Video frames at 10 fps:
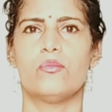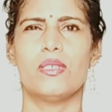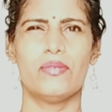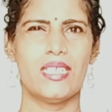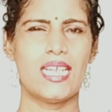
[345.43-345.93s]

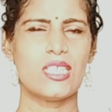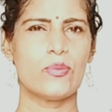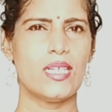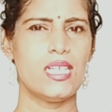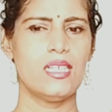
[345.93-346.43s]
but when I
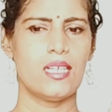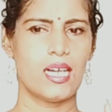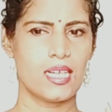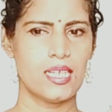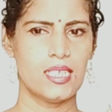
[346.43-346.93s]
smell
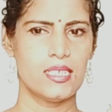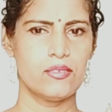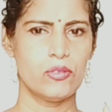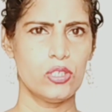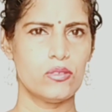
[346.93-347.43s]

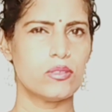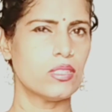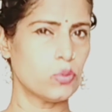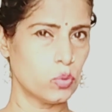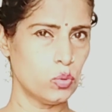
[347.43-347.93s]
agarwood,
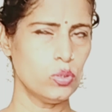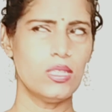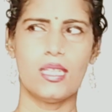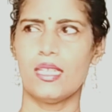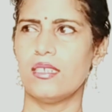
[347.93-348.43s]
the
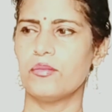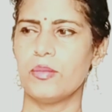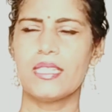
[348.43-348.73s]
oud,